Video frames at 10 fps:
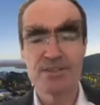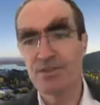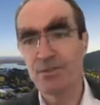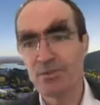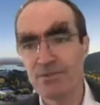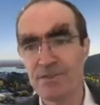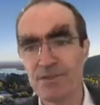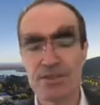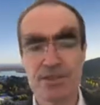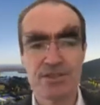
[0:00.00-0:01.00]
the sorts of
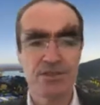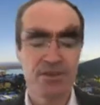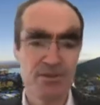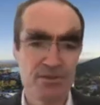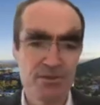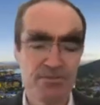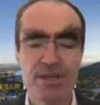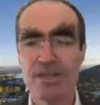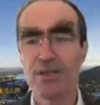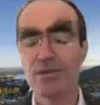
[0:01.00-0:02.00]
degrees you can do,
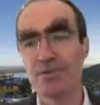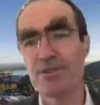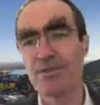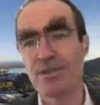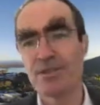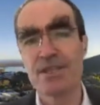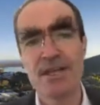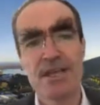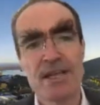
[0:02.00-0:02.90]
depending on your interest.